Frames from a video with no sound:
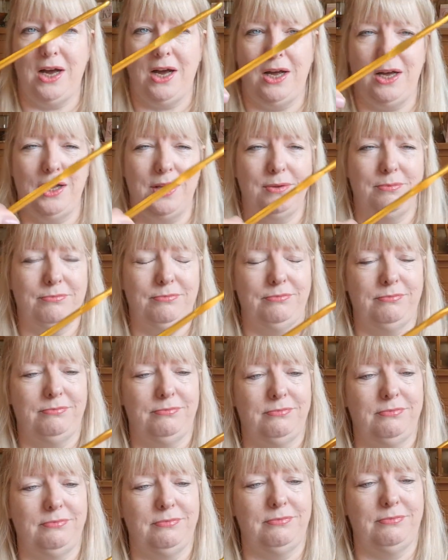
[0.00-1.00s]

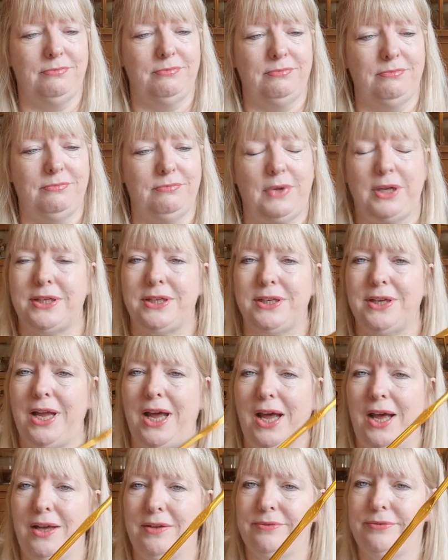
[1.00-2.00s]
I didn't
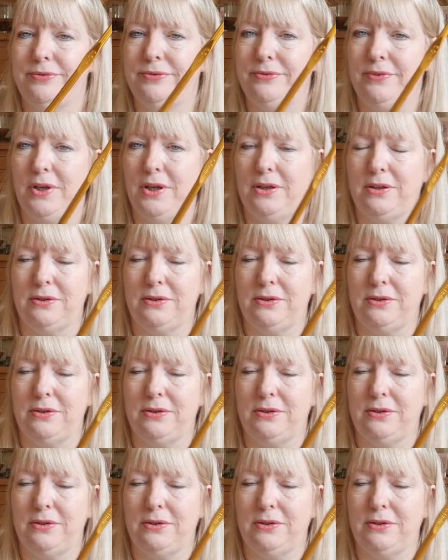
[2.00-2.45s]
have